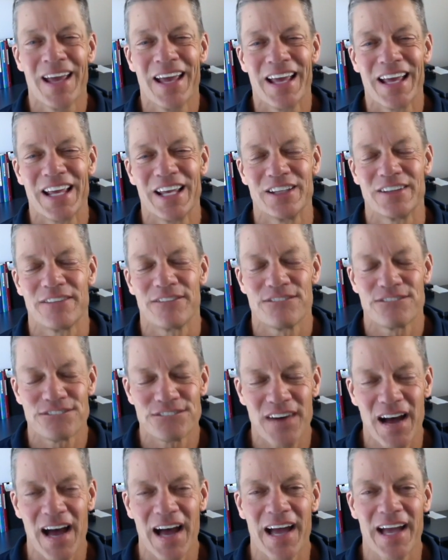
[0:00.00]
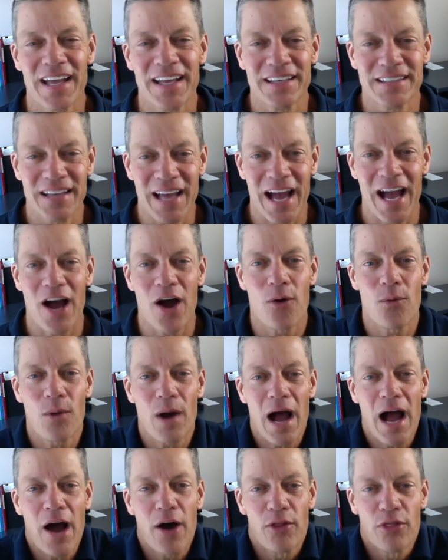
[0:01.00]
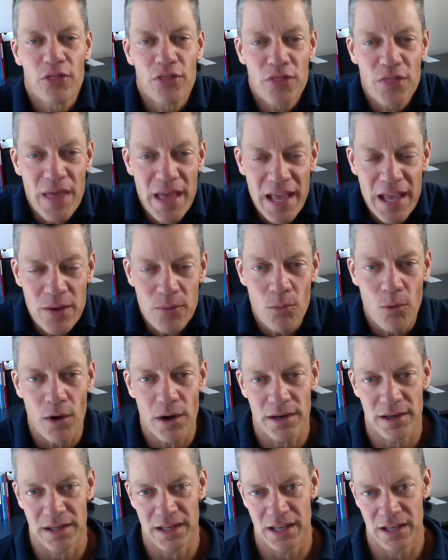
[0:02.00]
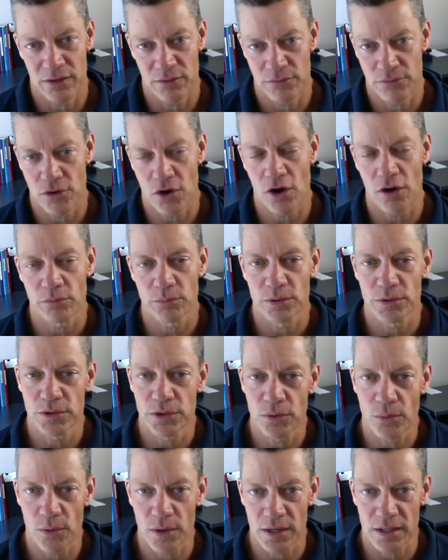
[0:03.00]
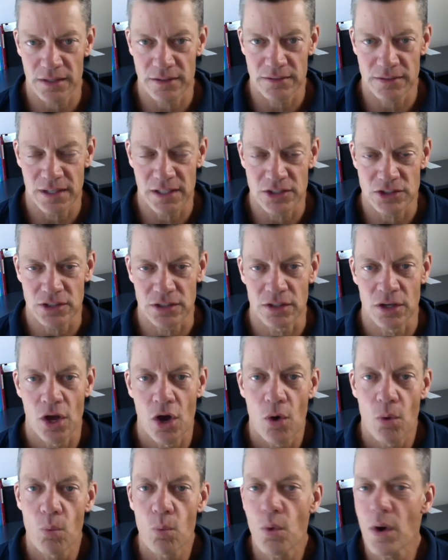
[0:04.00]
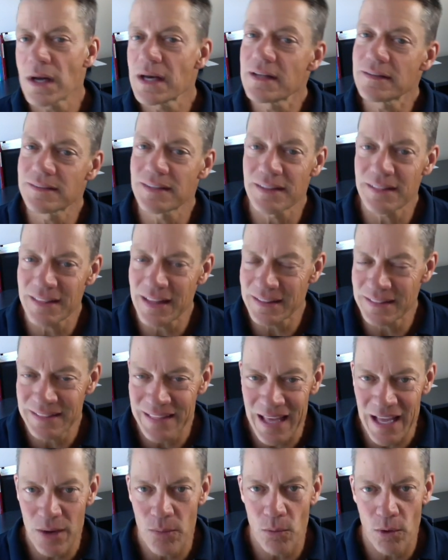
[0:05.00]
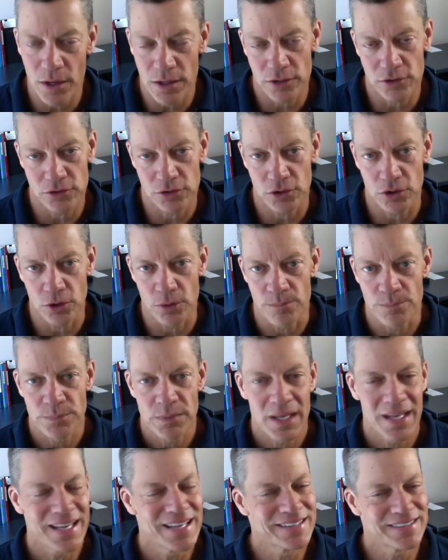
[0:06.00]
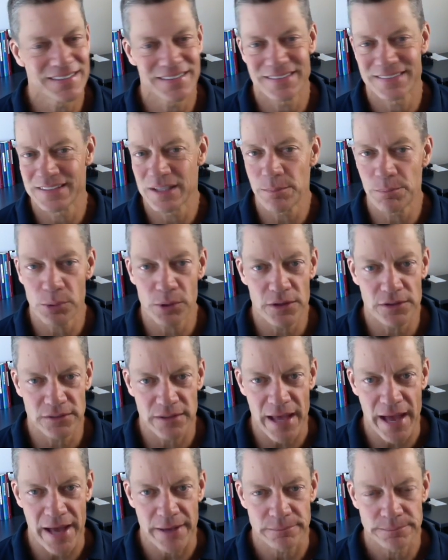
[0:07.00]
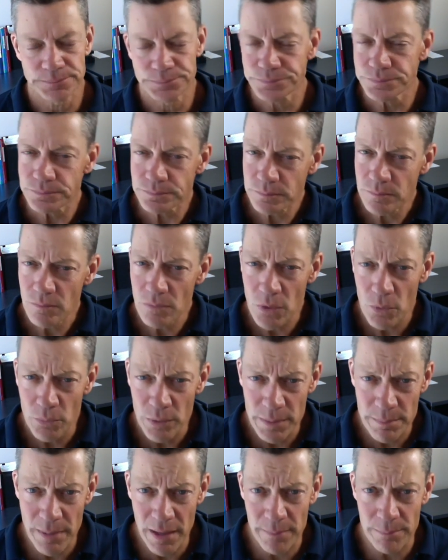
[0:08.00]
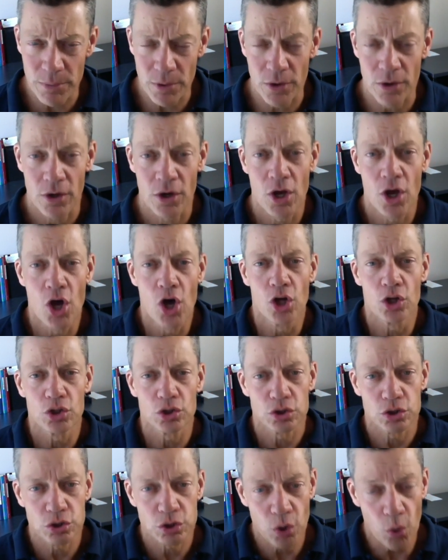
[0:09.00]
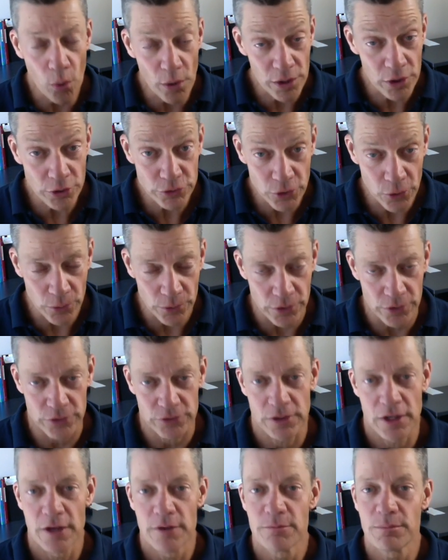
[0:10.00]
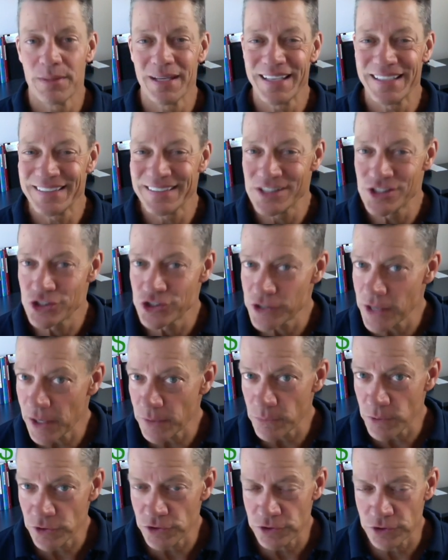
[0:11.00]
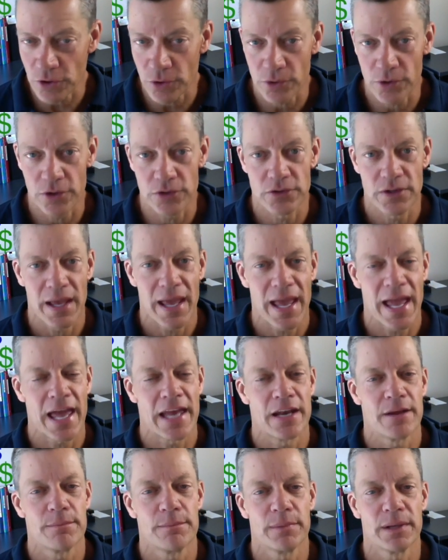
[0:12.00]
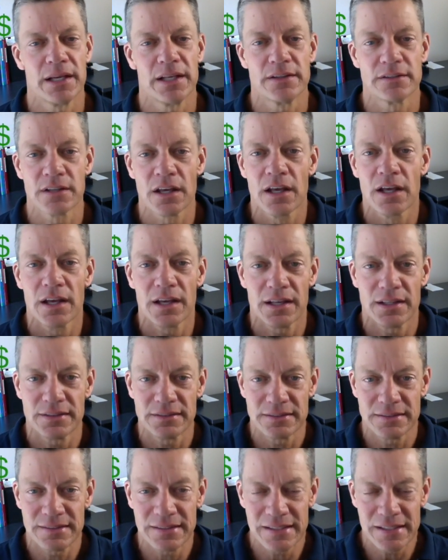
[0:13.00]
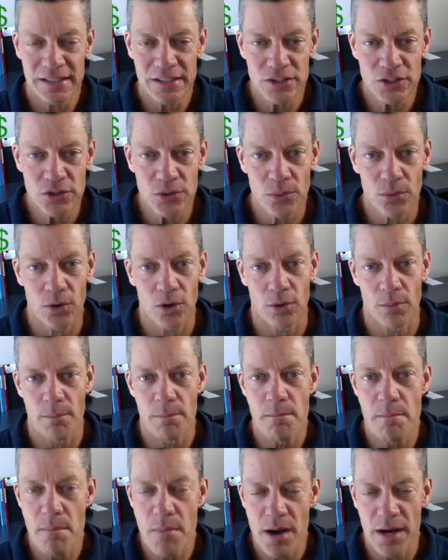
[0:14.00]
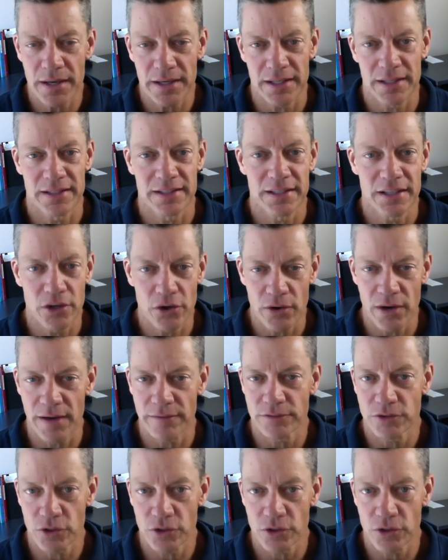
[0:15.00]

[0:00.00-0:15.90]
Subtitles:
is find out how they want to get involved with the organization. What is it that they want to do? It's as simple as that. Remember, Loyal donors mean generous donors, and it means continual money year after